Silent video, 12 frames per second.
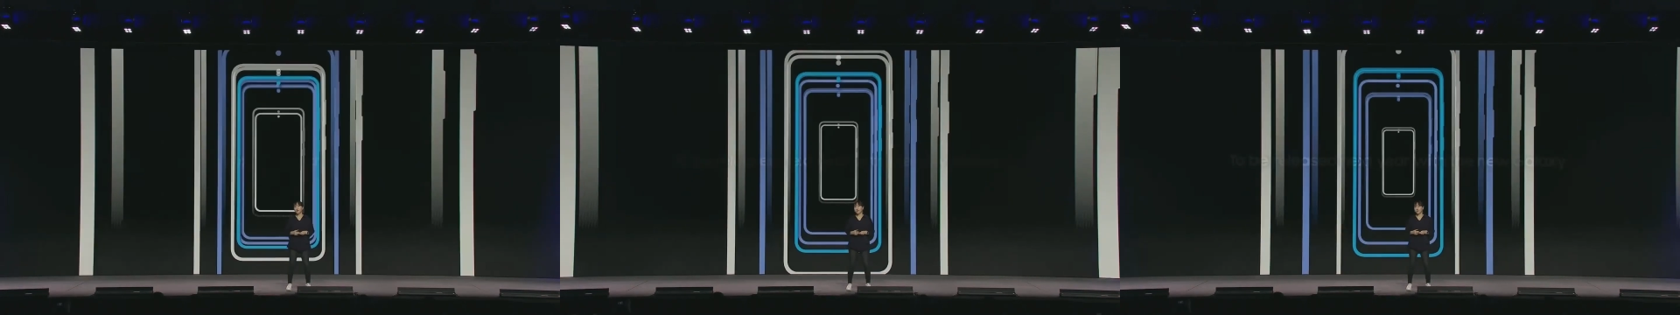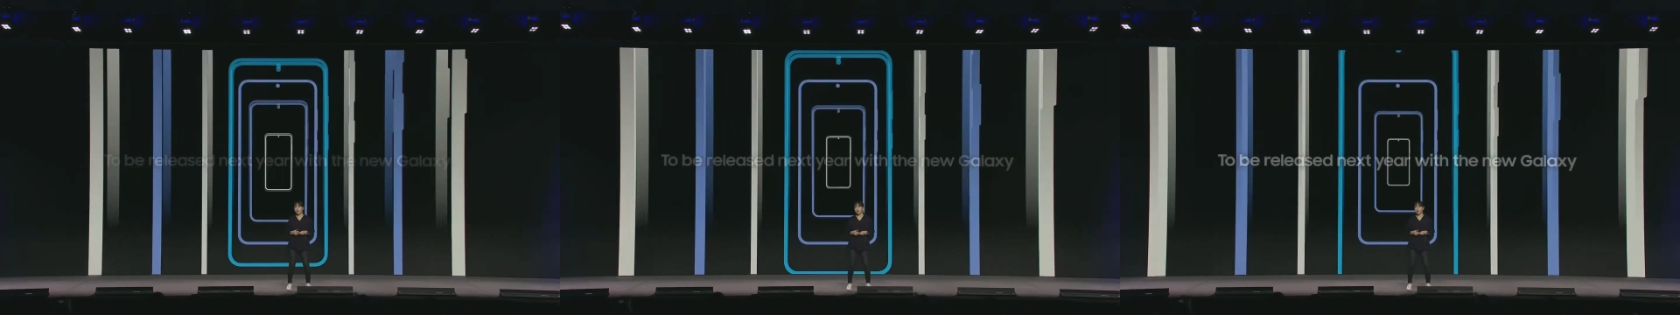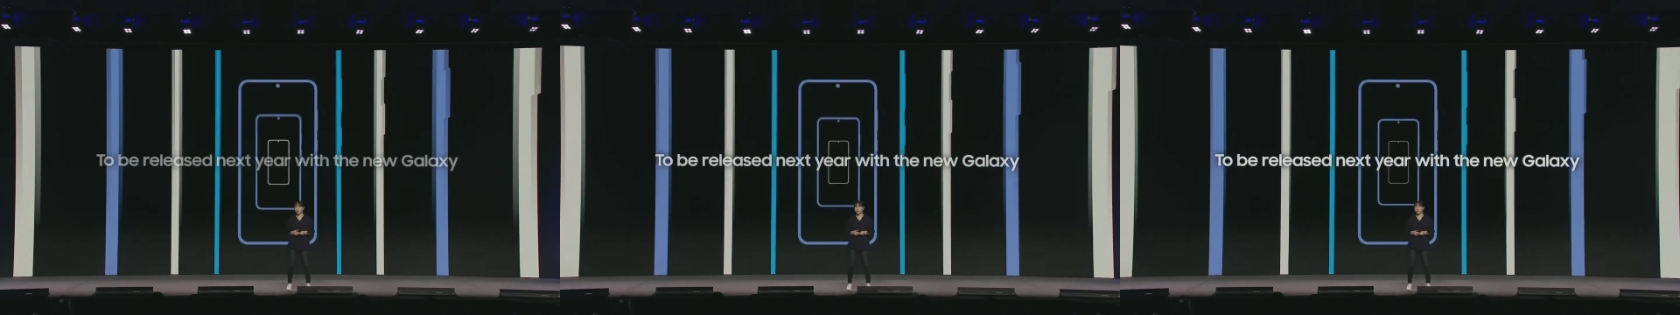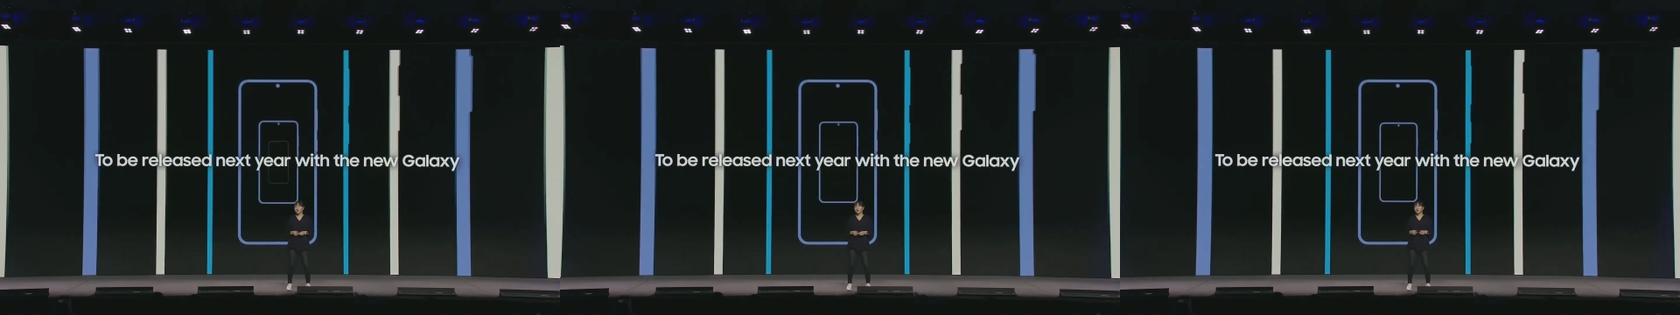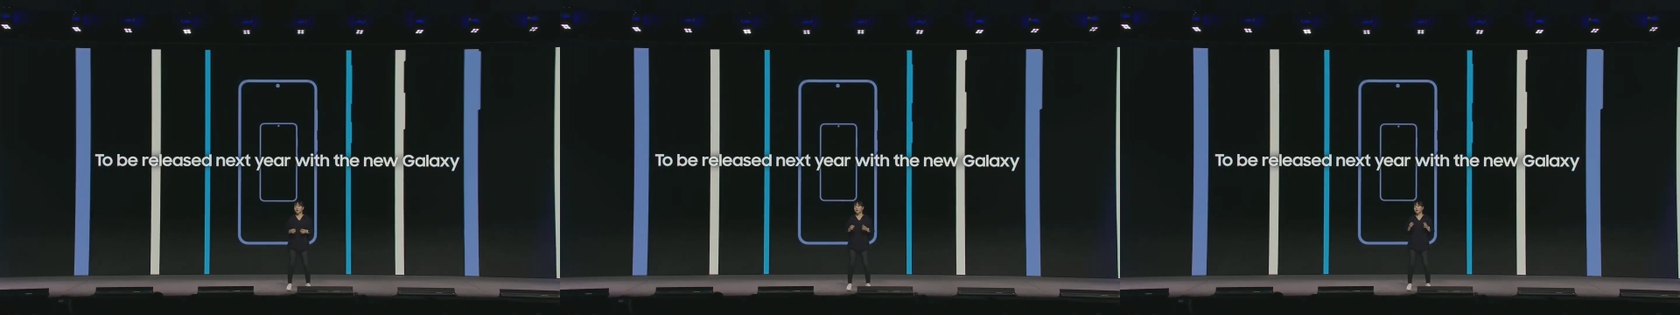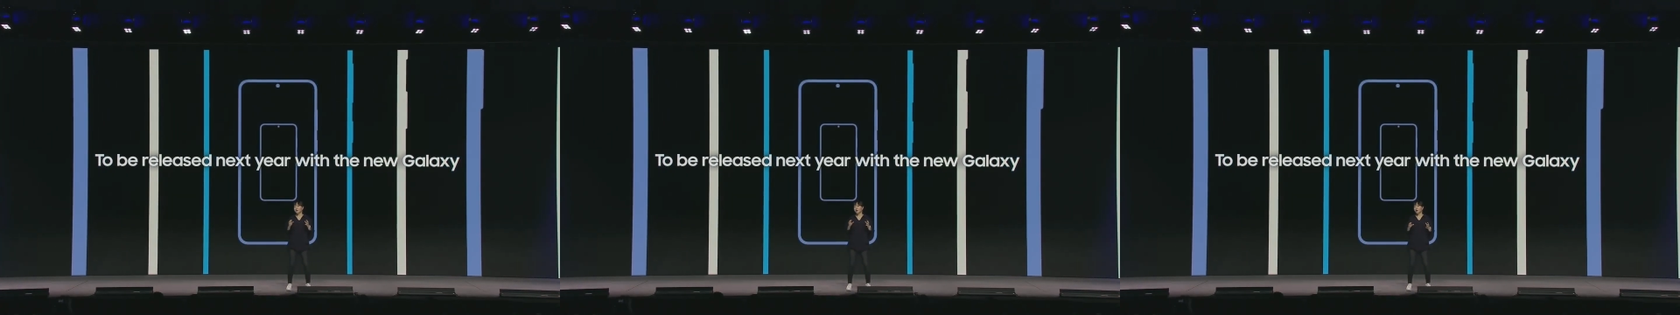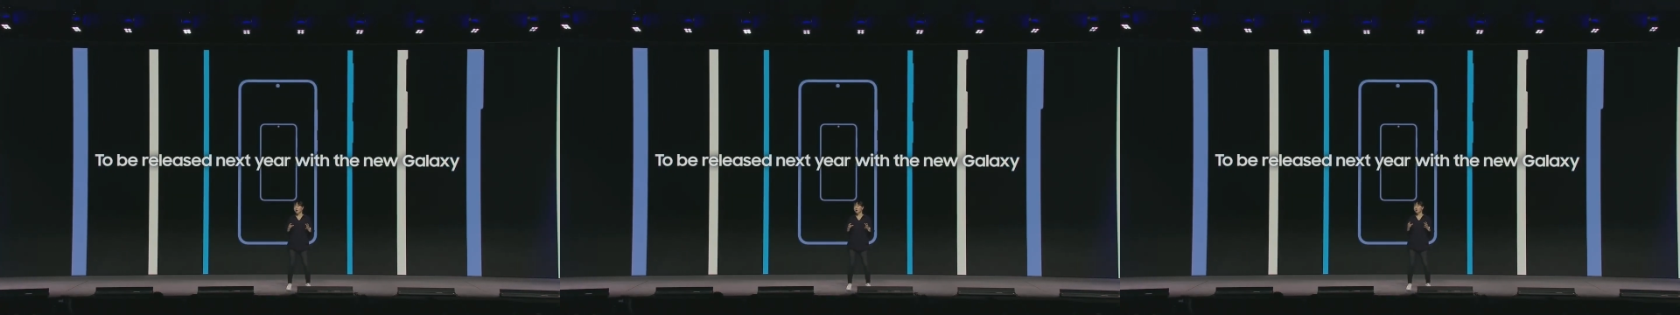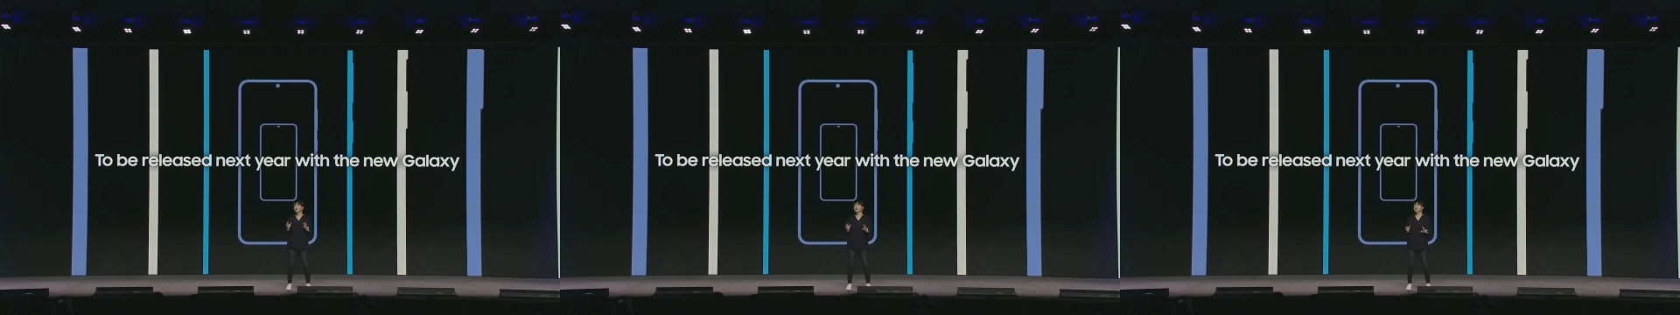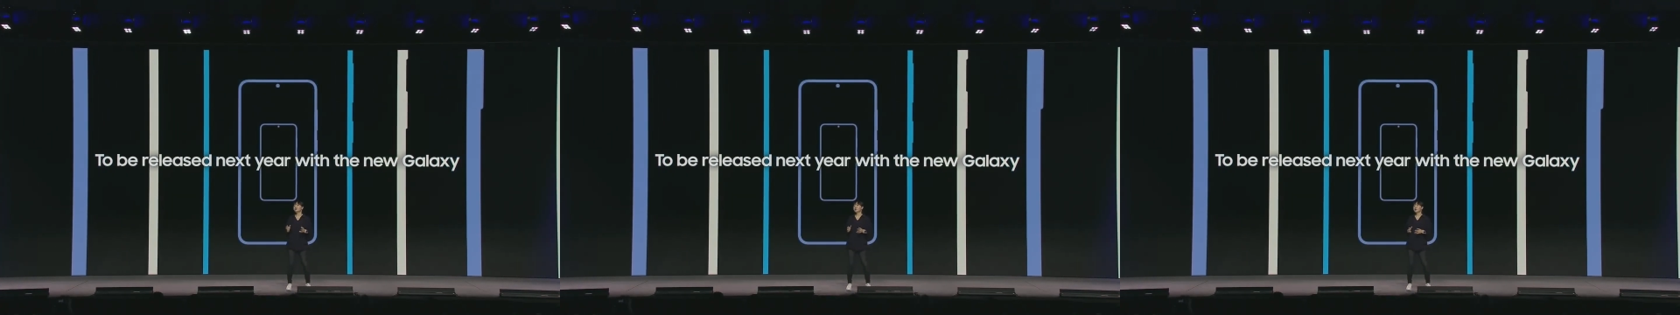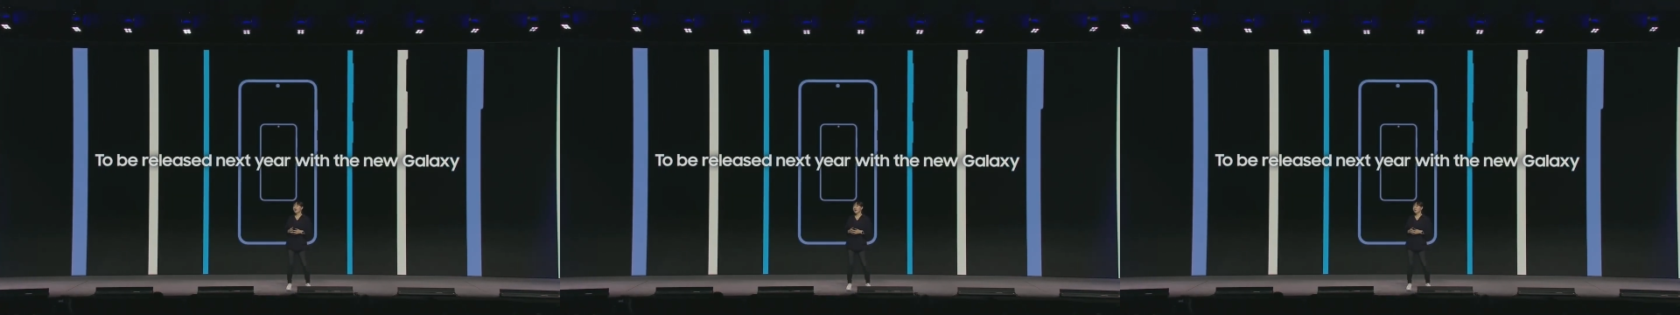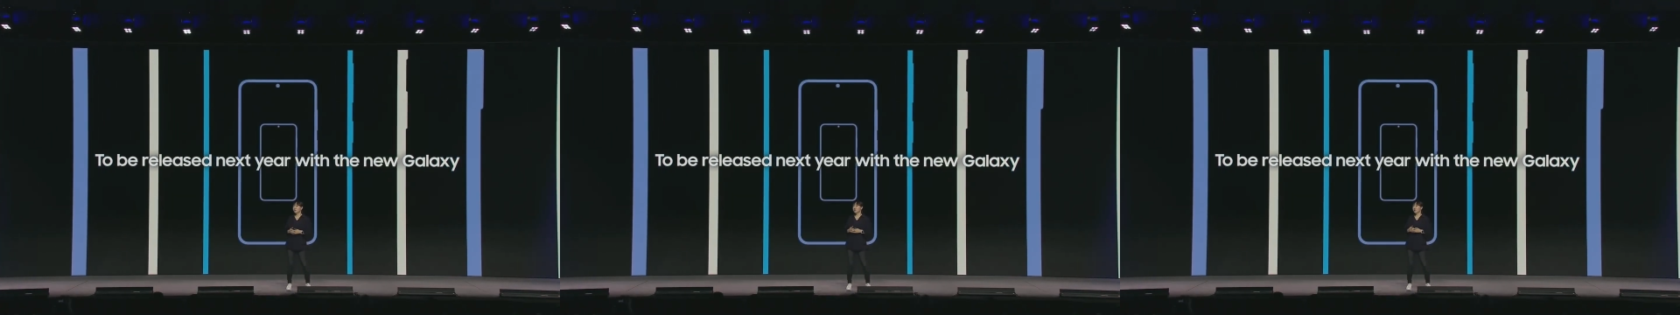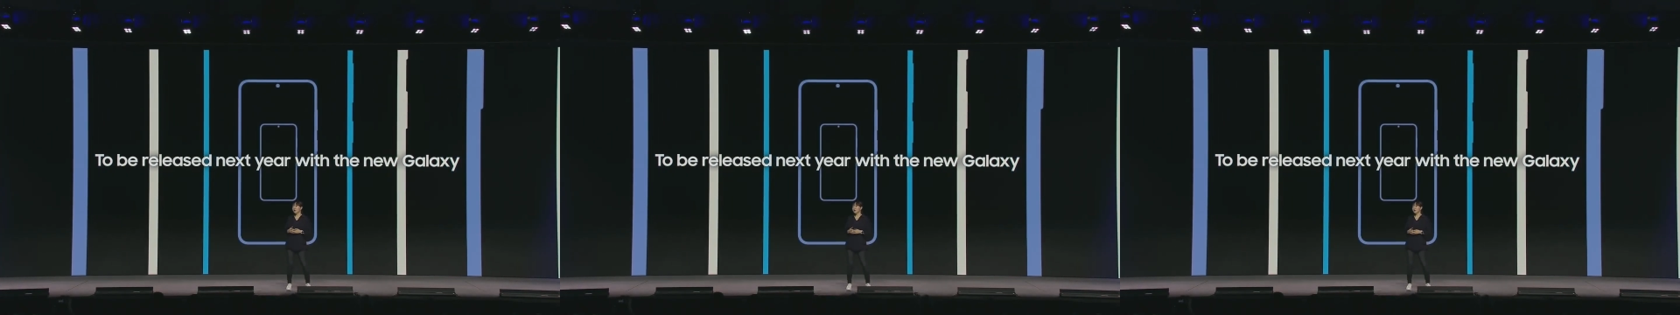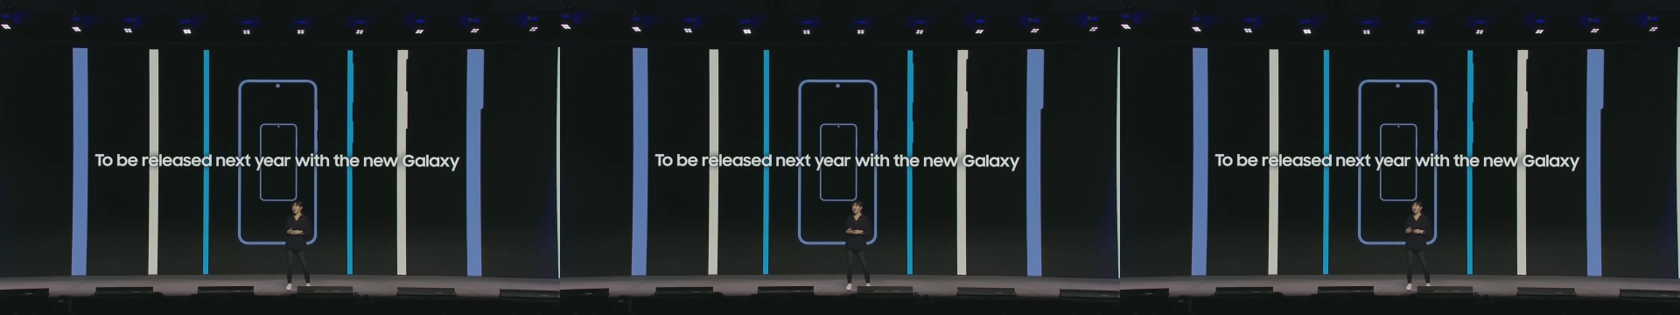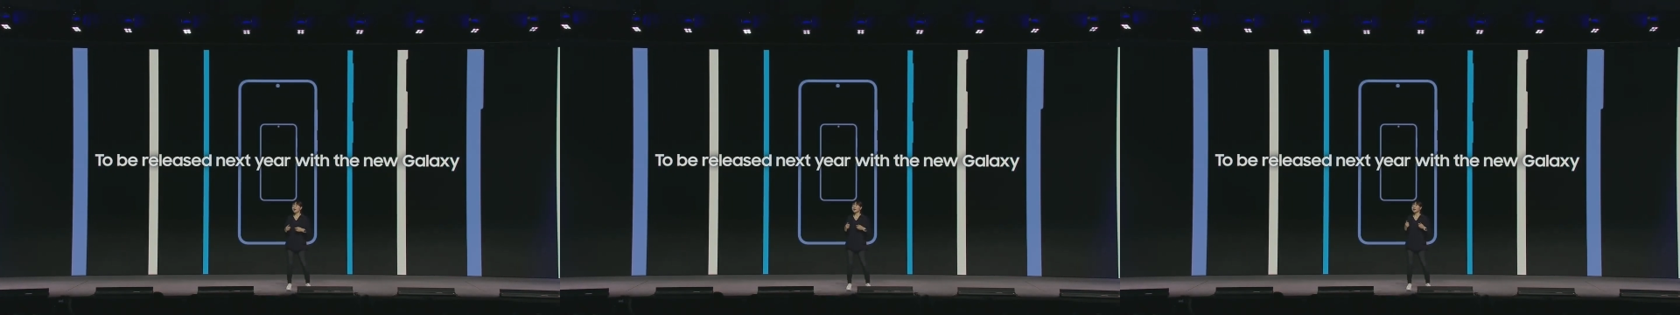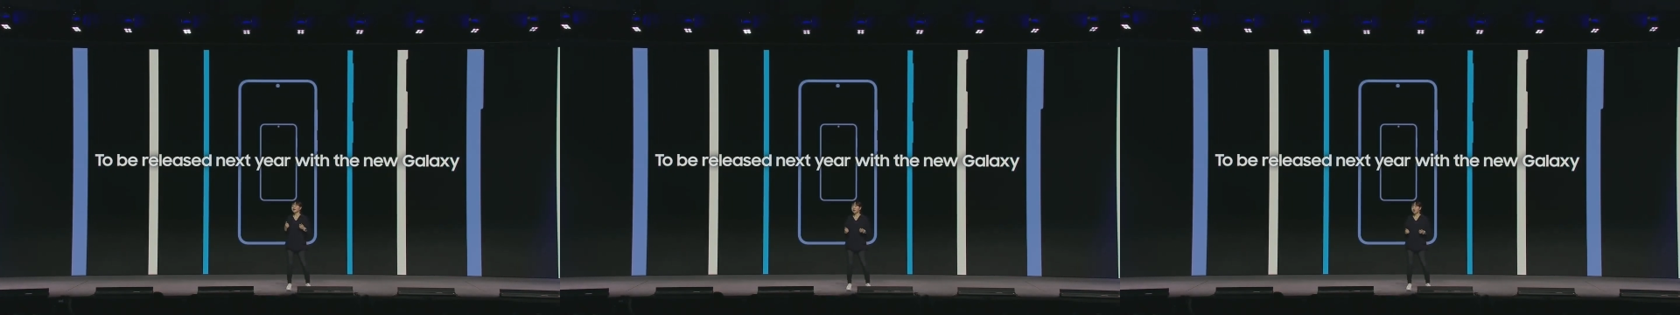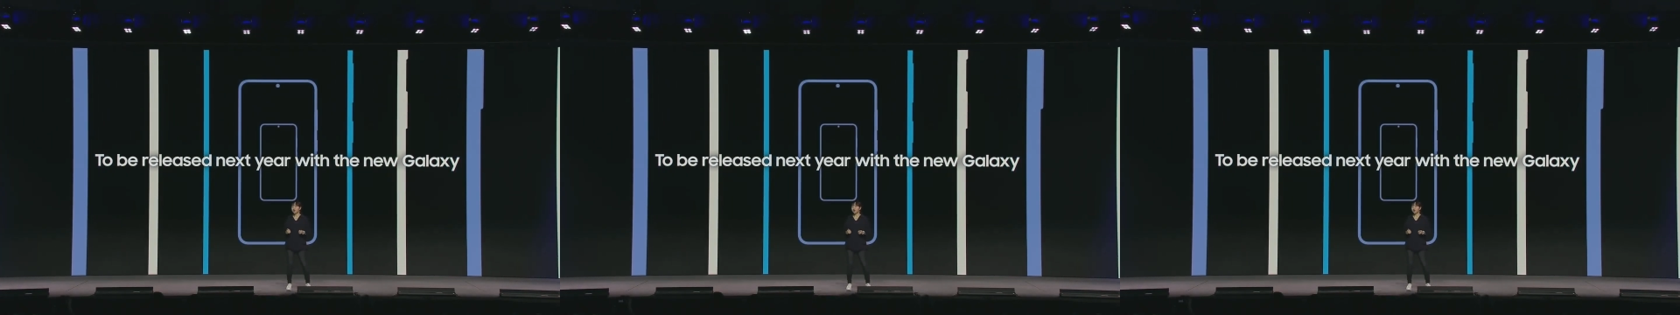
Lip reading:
[unreadable: no face in view]